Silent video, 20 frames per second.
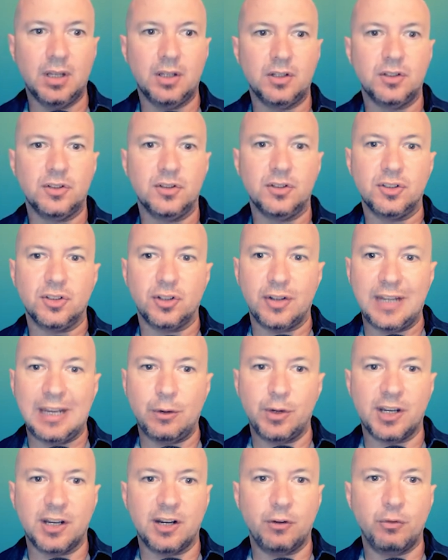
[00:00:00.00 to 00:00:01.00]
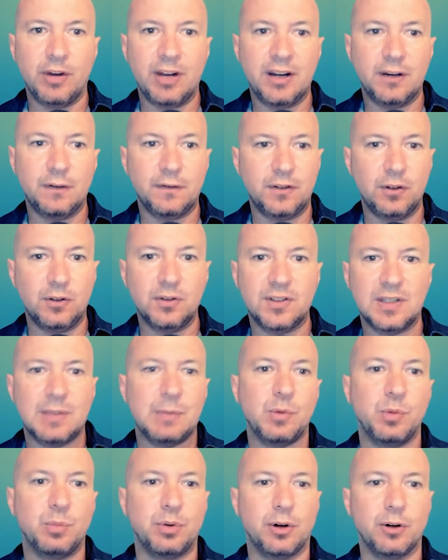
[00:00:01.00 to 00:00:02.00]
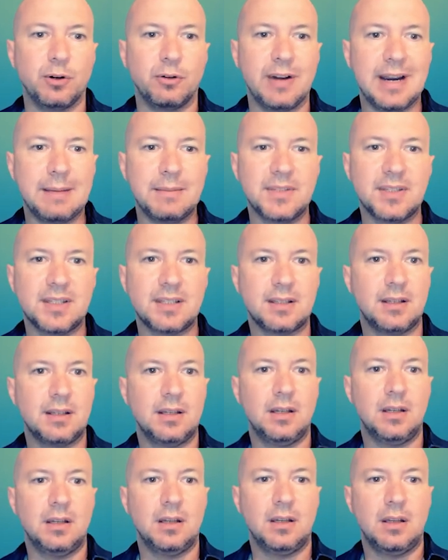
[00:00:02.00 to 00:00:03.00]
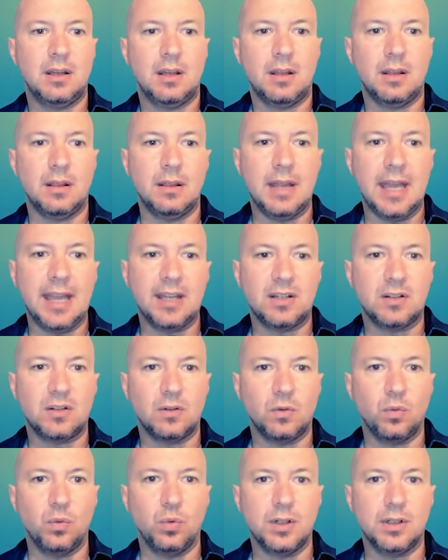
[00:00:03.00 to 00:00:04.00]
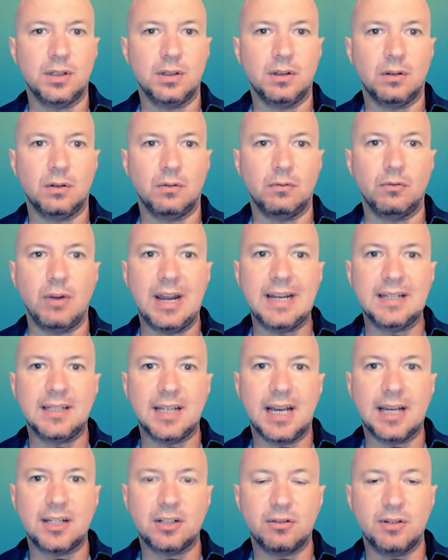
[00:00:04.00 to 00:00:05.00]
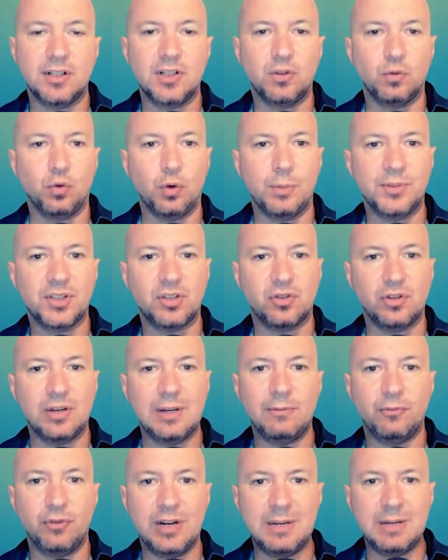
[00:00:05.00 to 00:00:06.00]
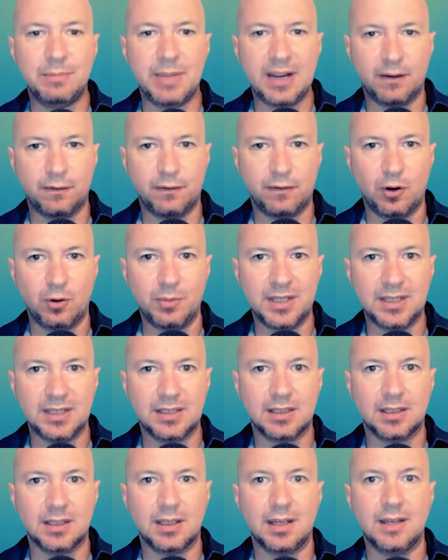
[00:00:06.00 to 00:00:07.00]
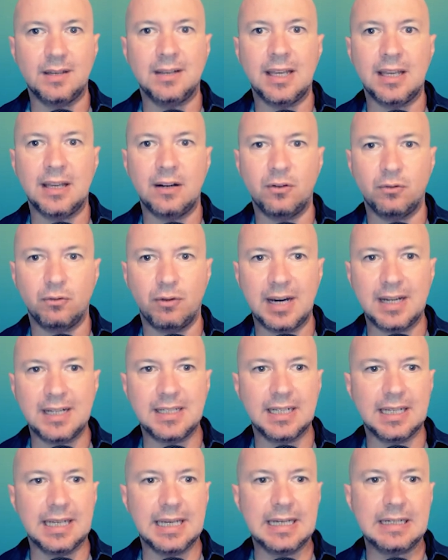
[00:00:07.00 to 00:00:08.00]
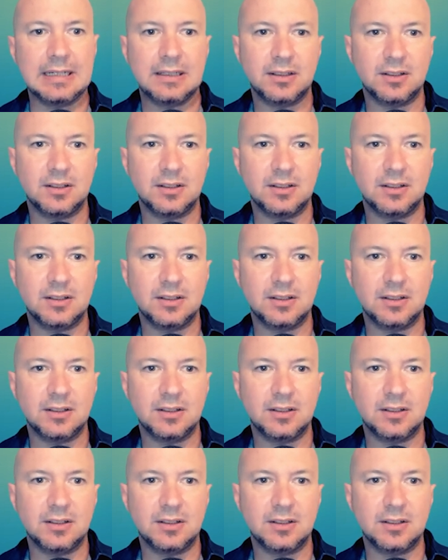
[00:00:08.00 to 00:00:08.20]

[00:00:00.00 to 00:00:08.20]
So here we're going to run a few simple programs that will write data into WarpStream, read back from it, and then write again.